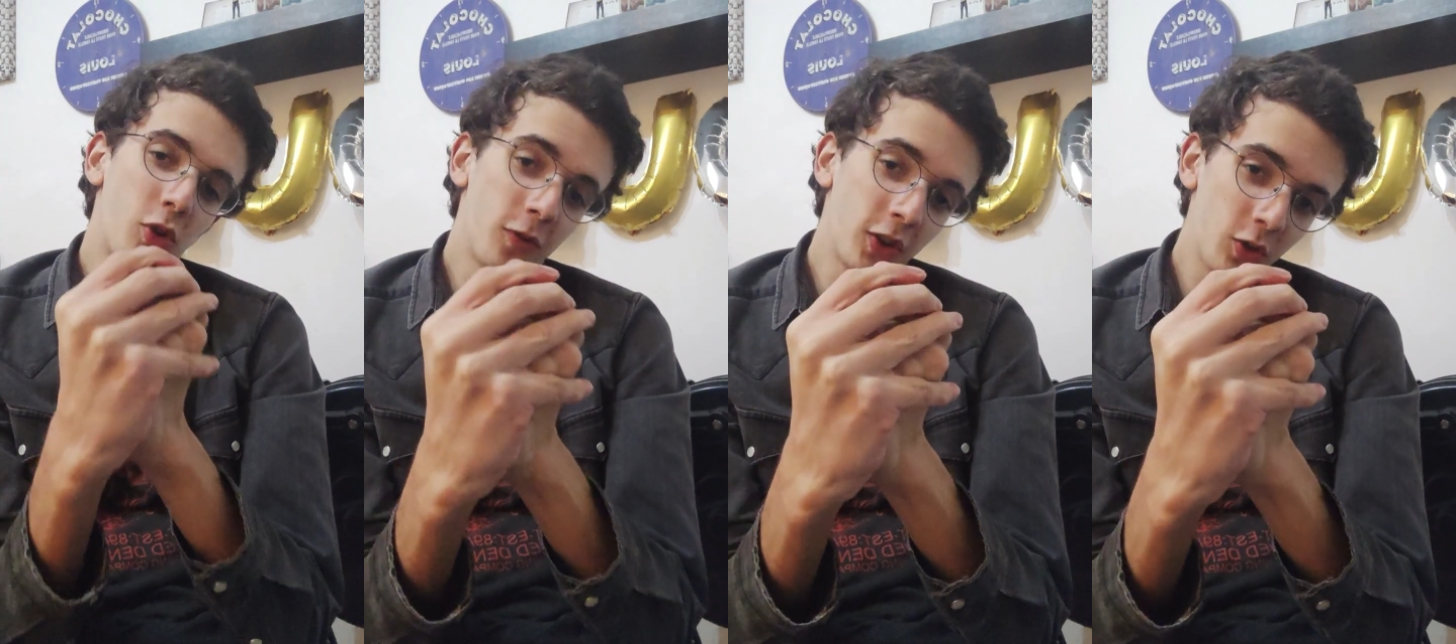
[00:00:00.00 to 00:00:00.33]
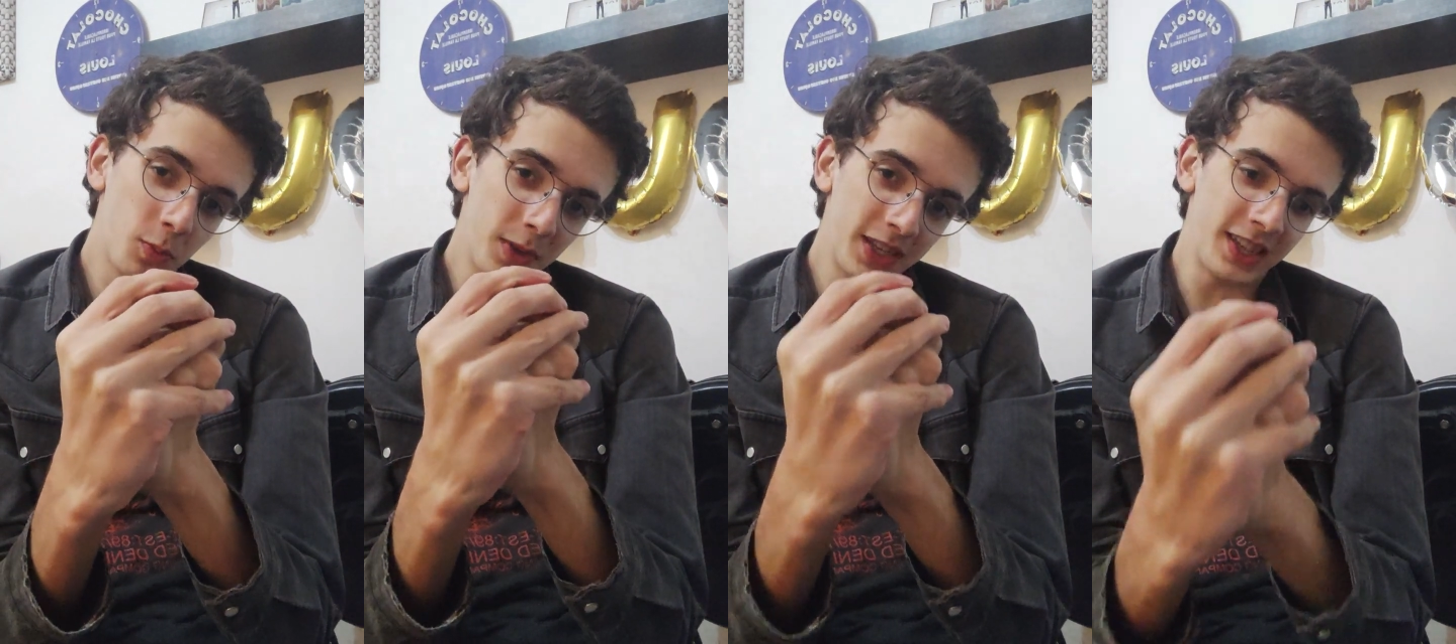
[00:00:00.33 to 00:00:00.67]

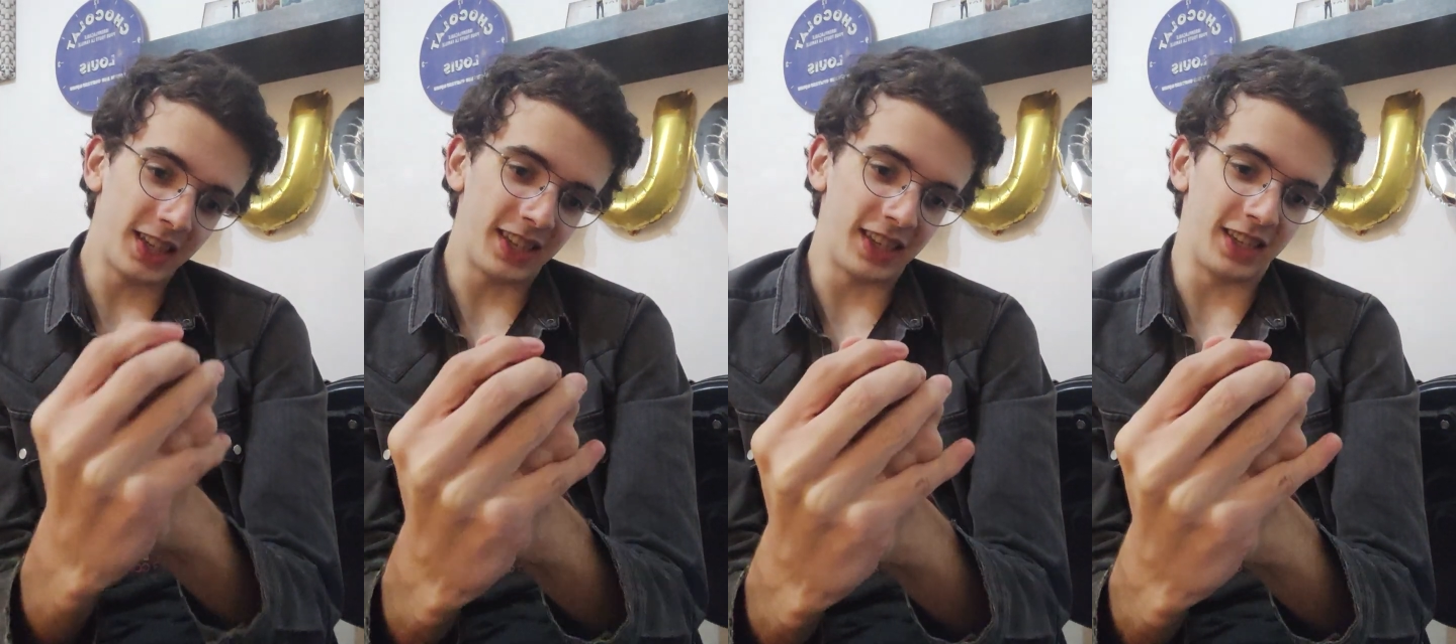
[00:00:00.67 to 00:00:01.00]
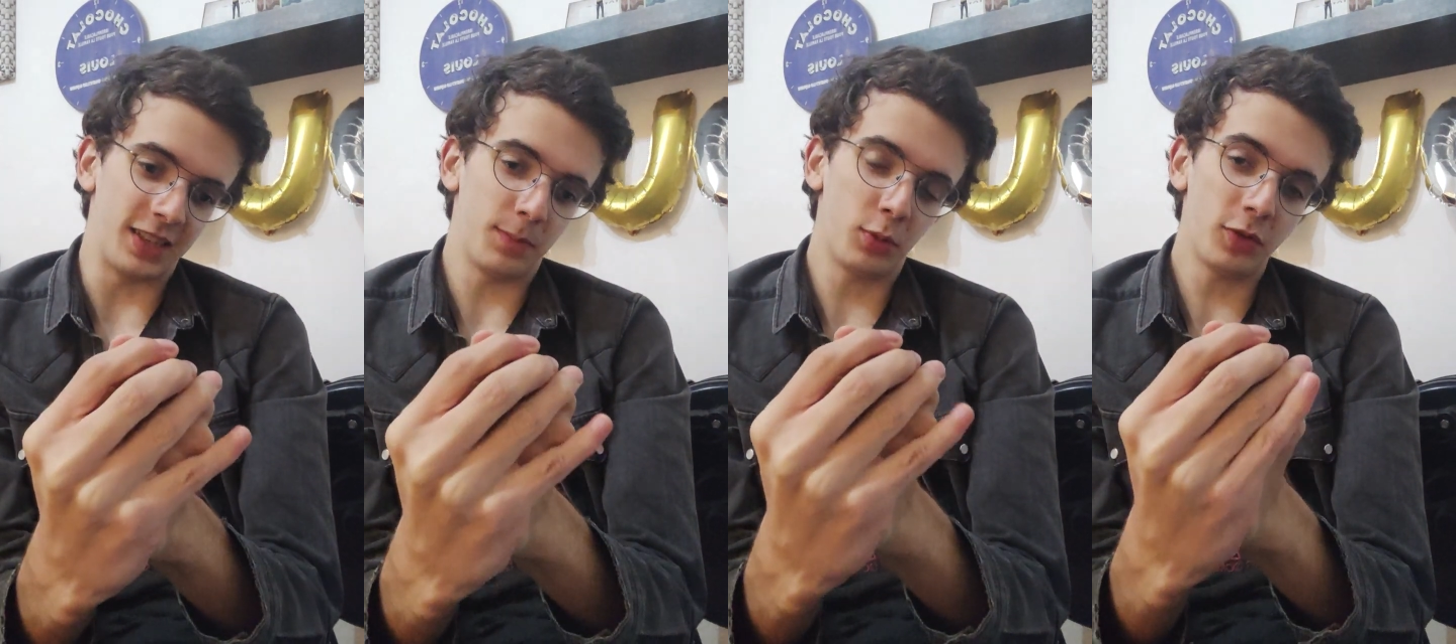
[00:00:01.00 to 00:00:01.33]
profitable
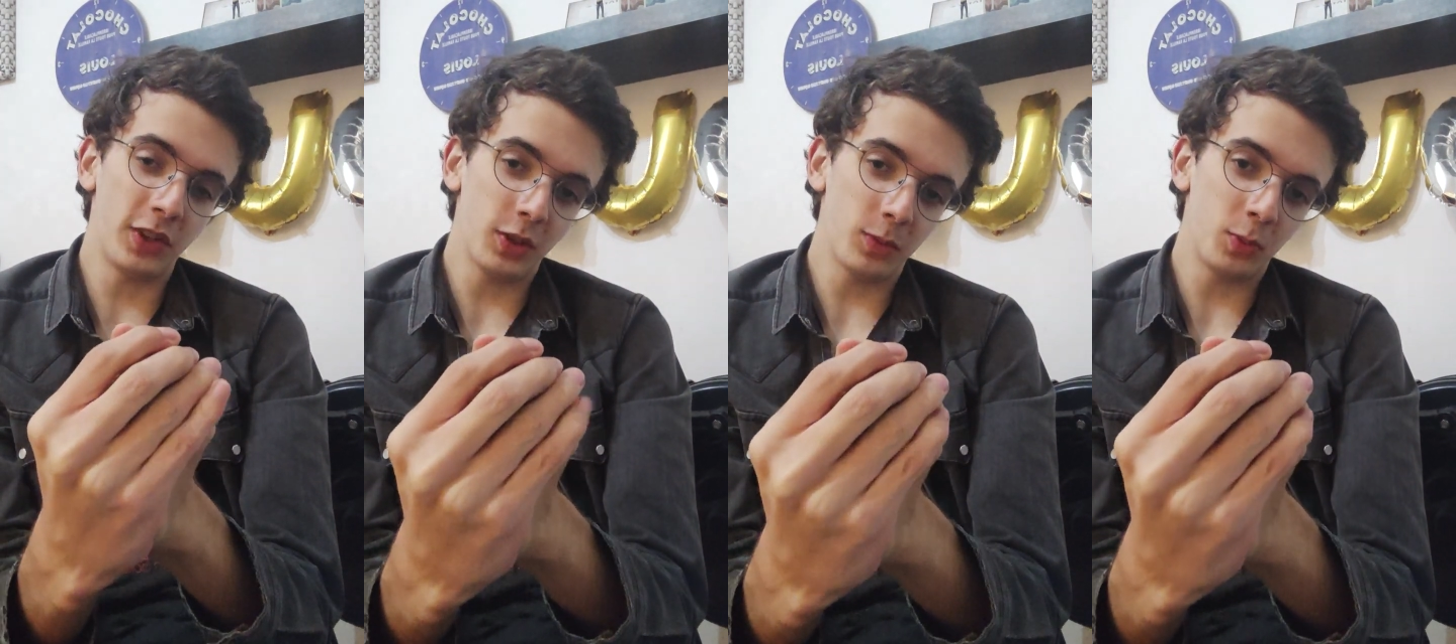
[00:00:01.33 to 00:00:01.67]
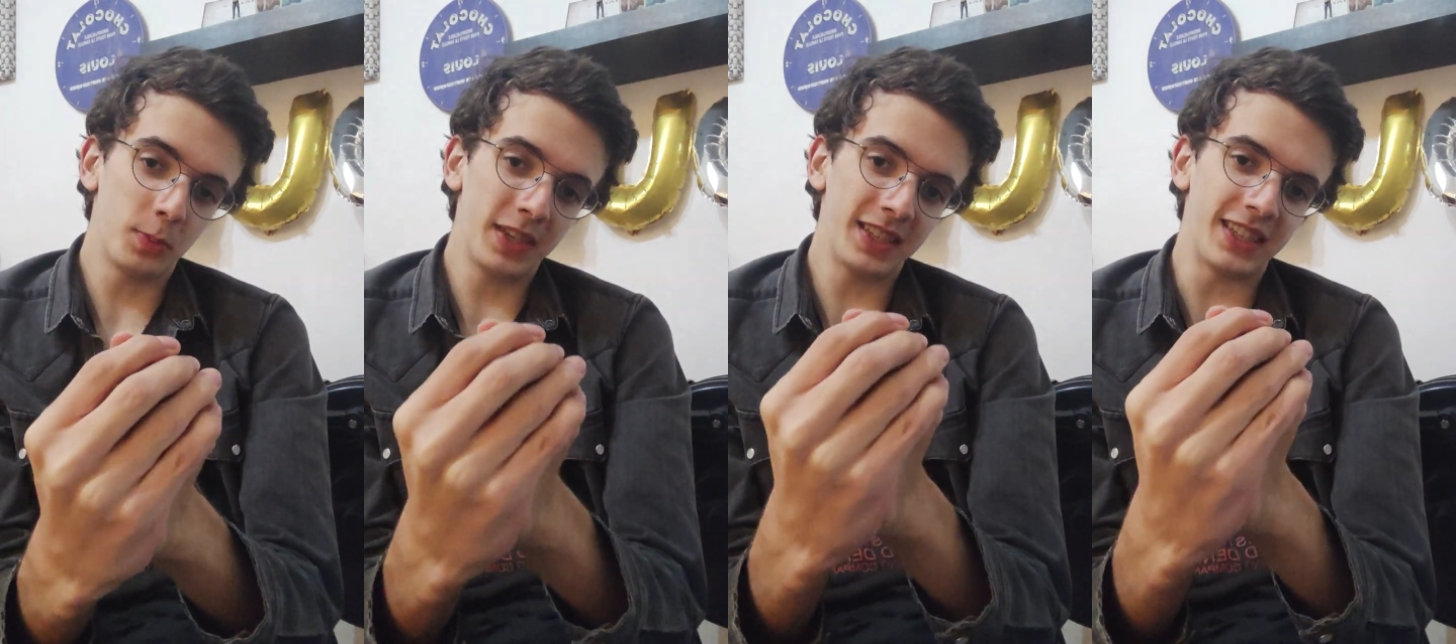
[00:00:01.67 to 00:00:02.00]

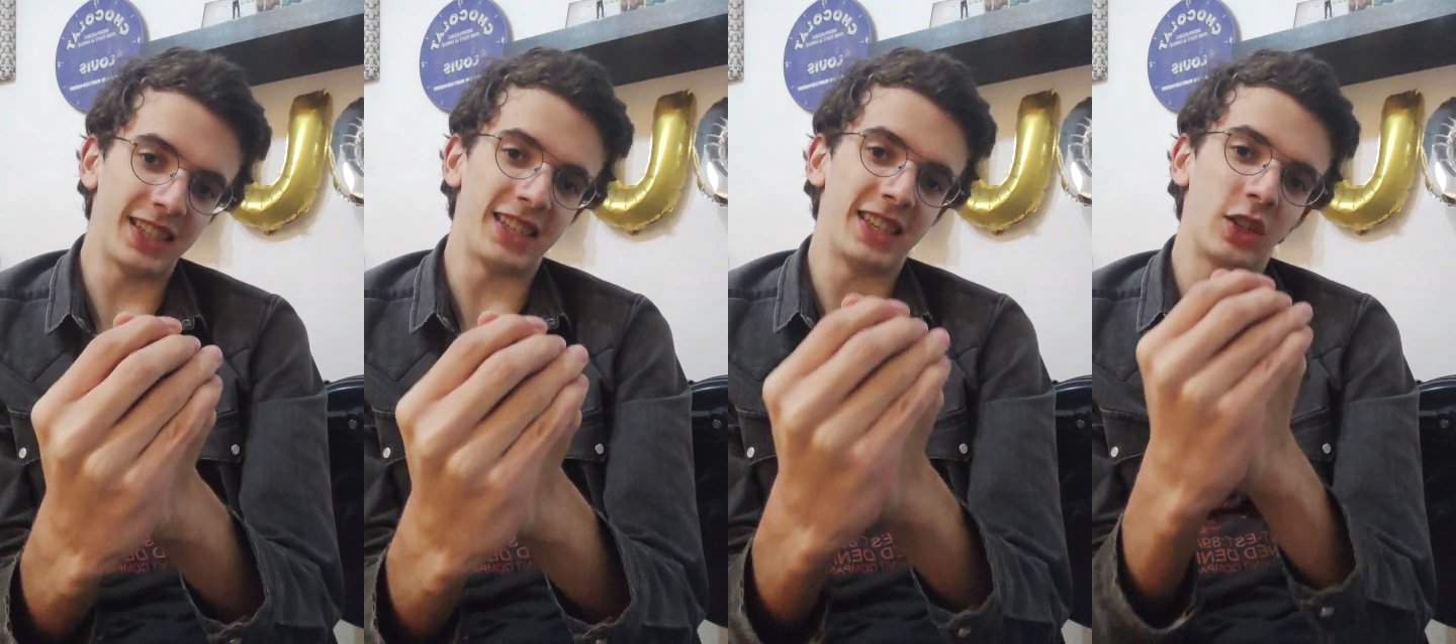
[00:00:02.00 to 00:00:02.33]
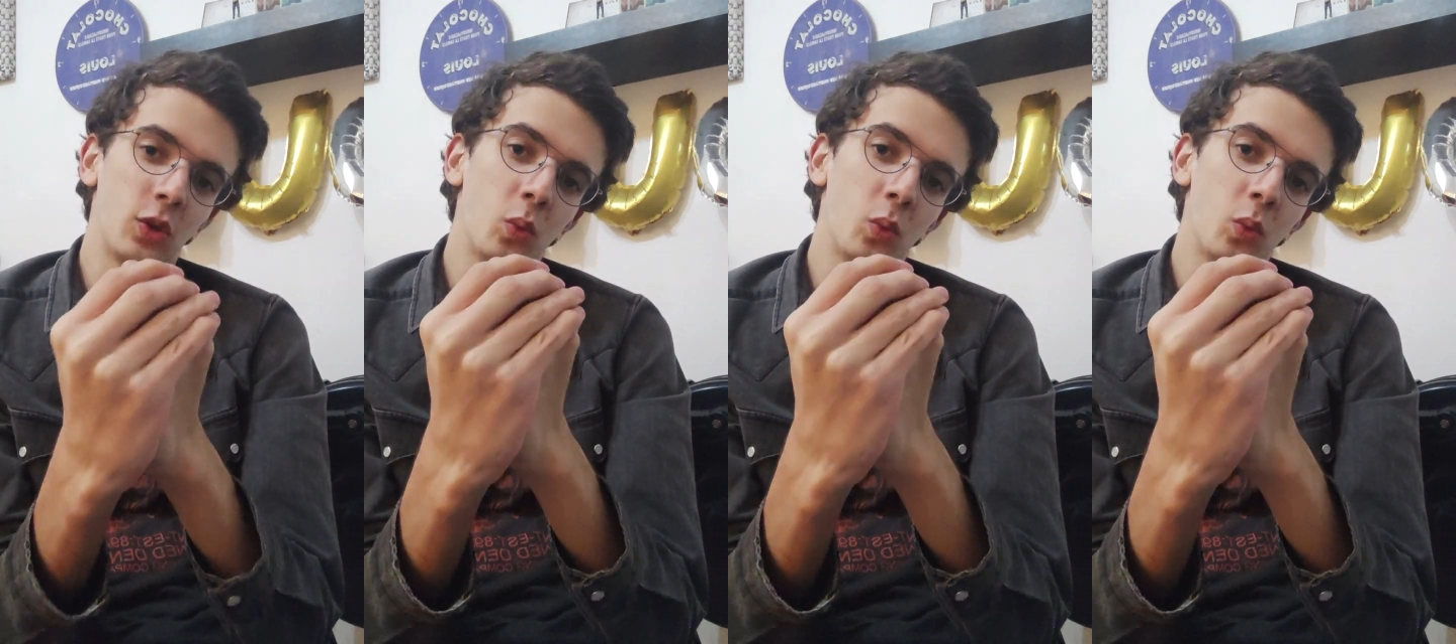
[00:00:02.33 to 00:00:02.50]
businesses in the